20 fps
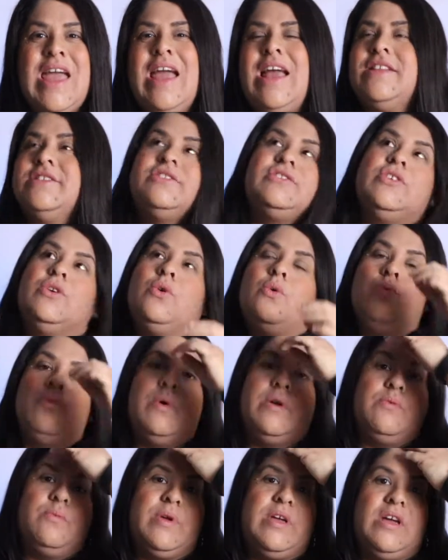And so
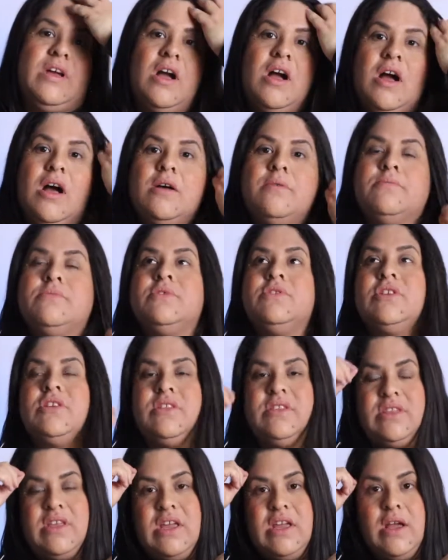when we come to
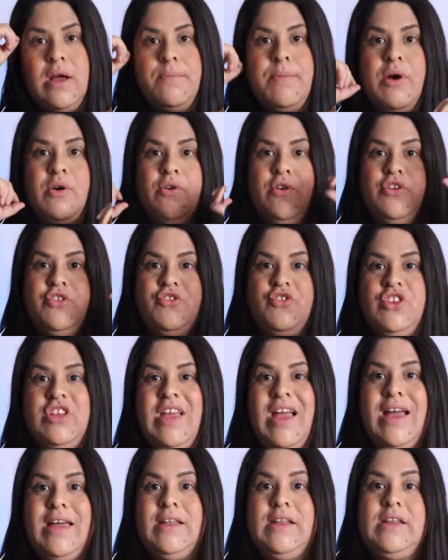think about
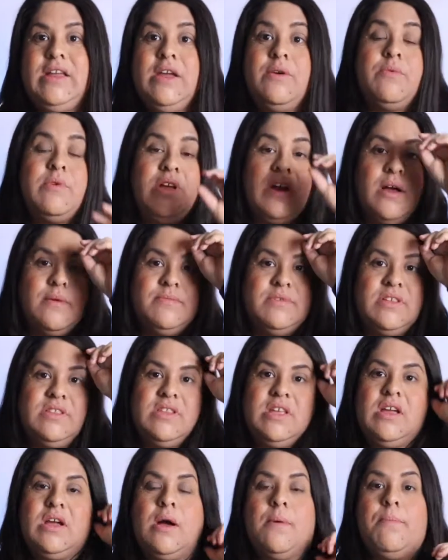Christianity and we come to
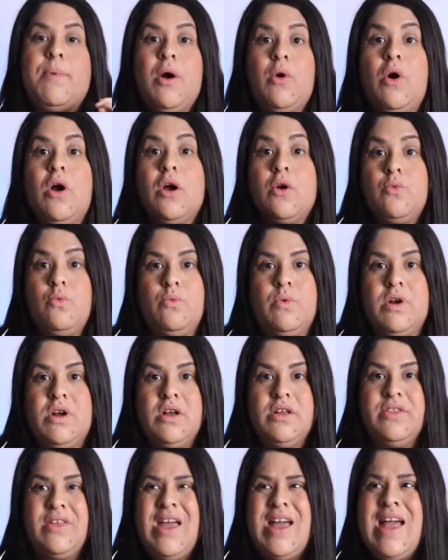think about our
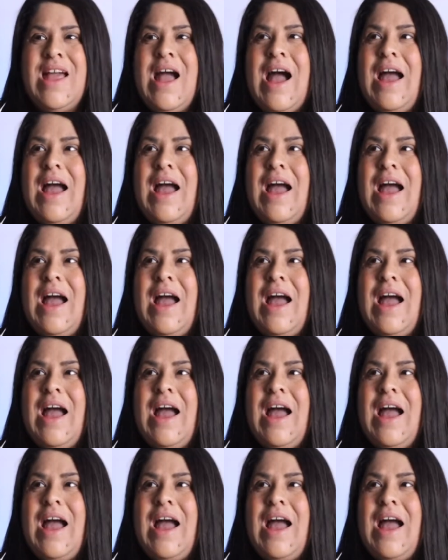worth,